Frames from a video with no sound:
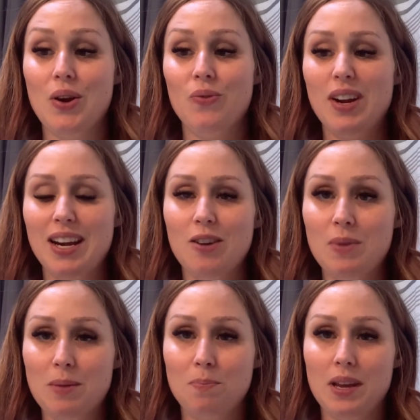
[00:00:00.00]
right now
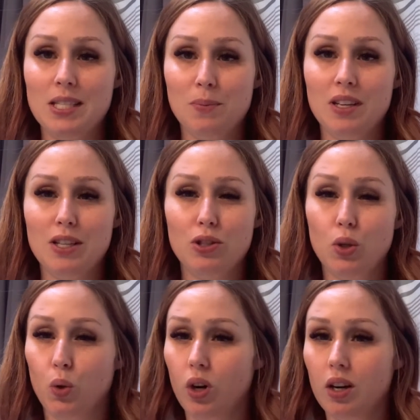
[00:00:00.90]
my basement is
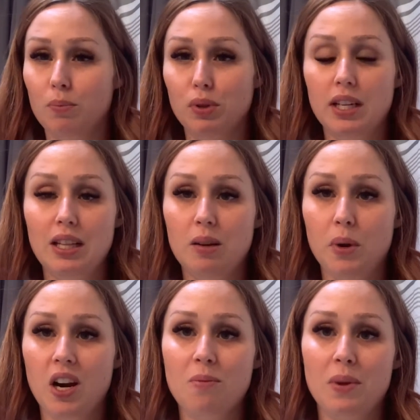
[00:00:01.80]
tore completely
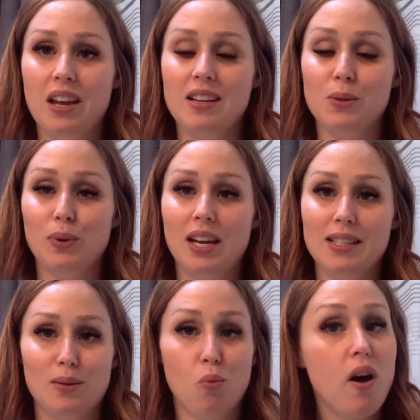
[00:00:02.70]
apart because we had
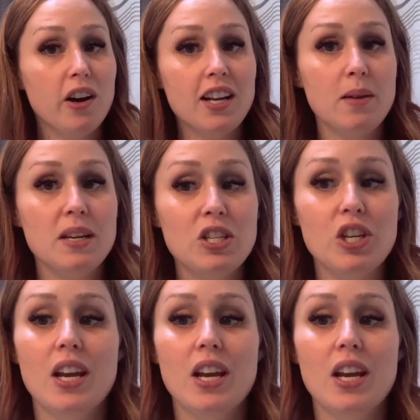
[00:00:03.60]
some water damage,